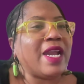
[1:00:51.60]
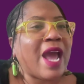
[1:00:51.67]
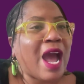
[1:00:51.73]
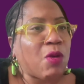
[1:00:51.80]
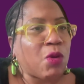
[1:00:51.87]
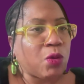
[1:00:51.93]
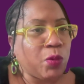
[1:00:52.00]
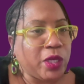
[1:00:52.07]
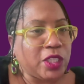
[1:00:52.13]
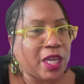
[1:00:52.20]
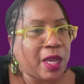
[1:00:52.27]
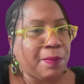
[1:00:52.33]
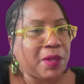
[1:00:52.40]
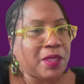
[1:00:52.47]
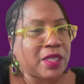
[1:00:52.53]
and how are we
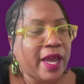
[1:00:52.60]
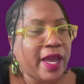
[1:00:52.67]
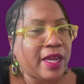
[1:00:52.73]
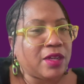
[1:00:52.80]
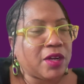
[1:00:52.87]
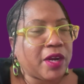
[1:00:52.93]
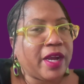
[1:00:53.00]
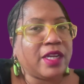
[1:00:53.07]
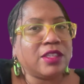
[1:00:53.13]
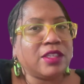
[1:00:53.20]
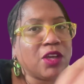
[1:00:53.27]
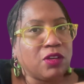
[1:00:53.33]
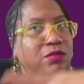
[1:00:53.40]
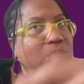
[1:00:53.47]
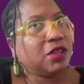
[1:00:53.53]
shaping that, right?
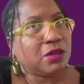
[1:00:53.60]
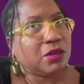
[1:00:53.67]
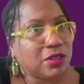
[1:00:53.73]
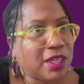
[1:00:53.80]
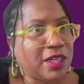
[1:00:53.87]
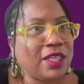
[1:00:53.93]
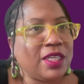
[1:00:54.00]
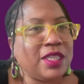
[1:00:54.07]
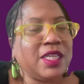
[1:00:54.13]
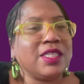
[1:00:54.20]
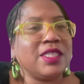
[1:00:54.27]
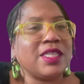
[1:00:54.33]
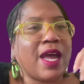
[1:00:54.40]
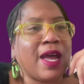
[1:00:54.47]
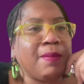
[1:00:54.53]
So, sitting in
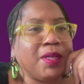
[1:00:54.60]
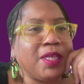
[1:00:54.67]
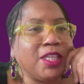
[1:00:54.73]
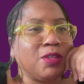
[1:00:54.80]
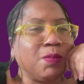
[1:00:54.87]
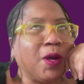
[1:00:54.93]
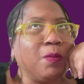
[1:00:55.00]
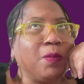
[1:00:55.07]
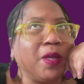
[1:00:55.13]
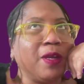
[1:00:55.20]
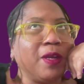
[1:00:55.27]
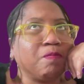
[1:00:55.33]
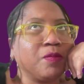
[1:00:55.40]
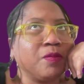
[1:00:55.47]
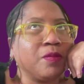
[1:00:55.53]
this time, in this
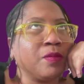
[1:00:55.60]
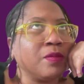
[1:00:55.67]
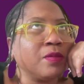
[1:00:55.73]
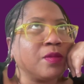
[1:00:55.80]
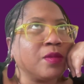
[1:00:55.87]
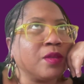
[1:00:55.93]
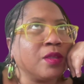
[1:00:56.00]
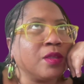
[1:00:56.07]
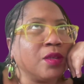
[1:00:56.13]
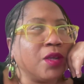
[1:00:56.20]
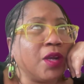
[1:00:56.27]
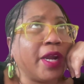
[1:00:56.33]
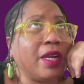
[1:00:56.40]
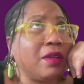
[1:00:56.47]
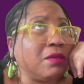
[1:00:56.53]
moment,
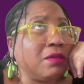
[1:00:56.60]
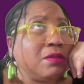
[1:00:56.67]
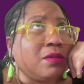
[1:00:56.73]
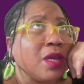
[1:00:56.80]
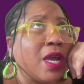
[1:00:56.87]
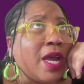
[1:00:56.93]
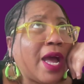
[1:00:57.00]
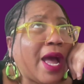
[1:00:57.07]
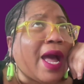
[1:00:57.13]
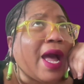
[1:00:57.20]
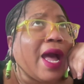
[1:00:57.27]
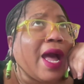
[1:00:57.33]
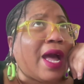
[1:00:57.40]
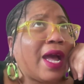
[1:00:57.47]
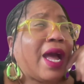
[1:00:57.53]
right?
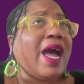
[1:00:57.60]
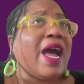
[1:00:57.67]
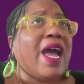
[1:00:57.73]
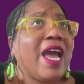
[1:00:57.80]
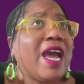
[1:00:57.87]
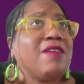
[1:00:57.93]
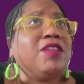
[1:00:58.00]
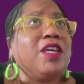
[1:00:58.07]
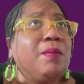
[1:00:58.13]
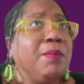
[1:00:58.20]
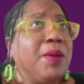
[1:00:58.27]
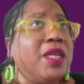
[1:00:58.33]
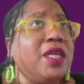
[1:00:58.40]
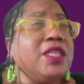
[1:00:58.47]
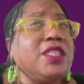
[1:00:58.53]
I have the
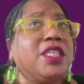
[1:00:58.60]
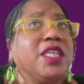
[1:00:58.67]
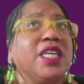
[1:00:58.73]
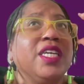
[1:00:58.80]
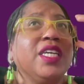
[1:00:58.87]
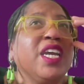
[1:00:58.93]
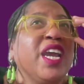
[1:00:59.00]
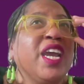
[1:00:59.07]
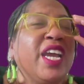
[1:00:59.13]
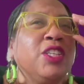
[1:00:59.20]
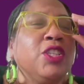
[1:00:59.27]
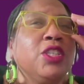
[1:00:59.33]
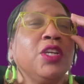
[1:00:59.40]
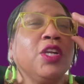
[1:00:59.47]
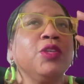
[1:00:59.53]
ability,
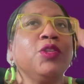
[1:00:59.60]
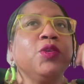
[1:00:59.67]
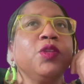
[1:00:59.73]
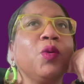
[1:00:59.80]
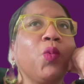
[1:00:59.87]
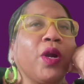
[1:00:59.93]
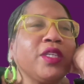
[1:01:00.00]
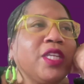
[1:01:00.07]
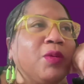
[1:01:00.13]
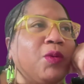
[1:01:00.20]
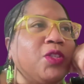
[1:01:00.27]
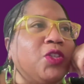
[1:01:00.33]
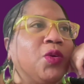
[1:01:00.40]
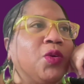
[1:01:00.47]
and through the work that we're